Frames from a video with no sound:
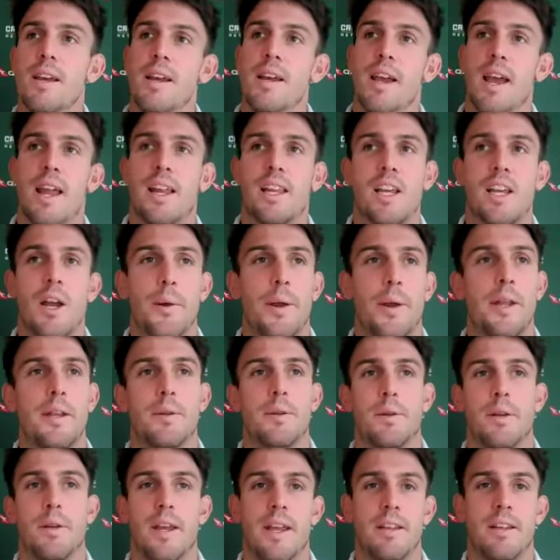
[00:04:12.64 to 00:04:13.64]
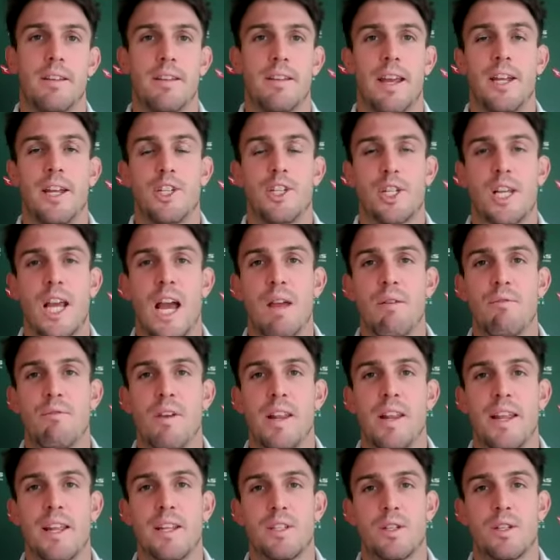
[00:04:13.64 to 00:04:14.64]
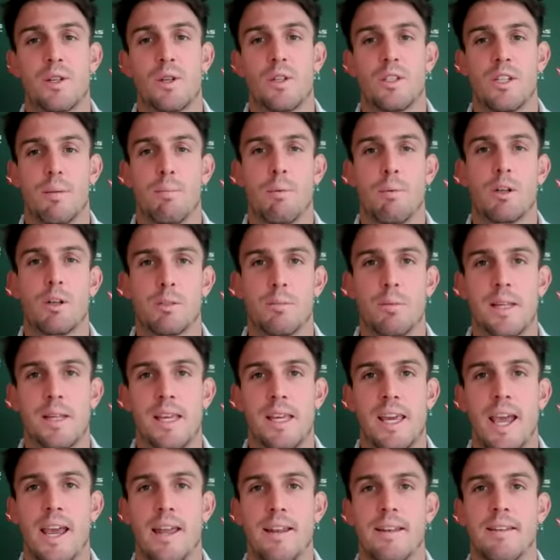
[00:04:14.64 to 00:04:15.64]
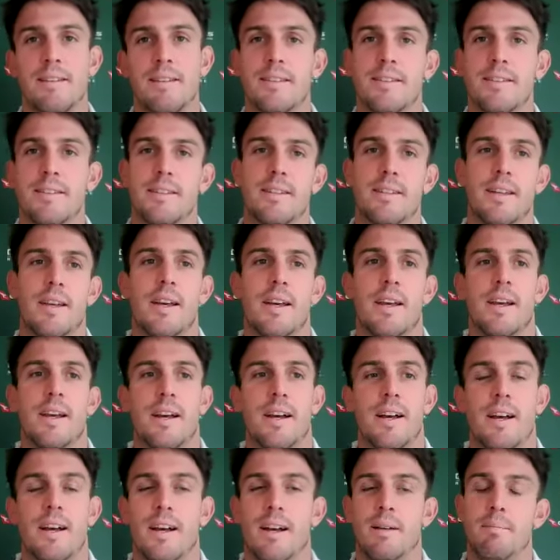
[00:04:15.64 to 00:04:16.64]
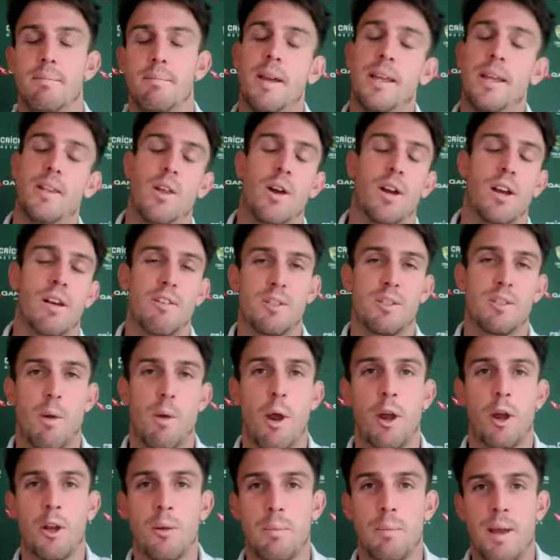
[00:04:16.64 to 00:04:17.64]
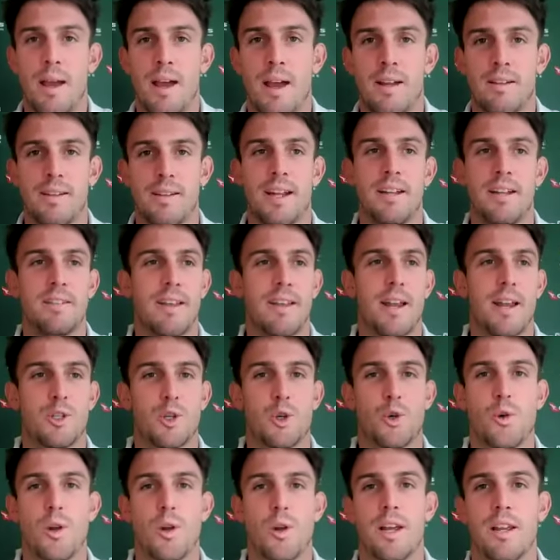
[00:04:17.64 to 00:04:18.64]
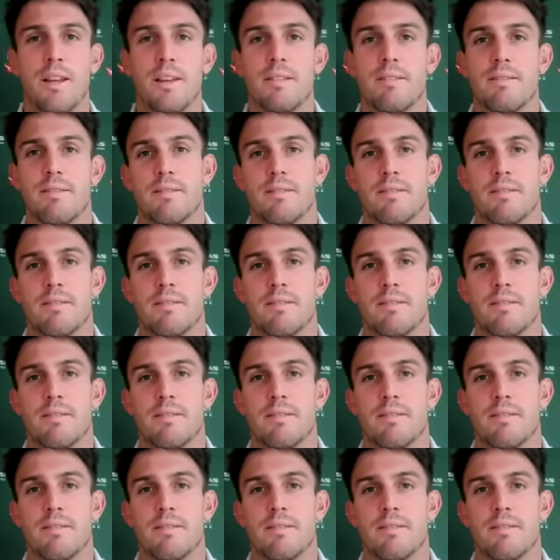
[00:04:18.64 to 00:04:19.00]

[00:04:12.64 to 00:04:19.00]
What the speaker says: And going into each game feeling as good as I possibly can. And like I've spoken about, international cricket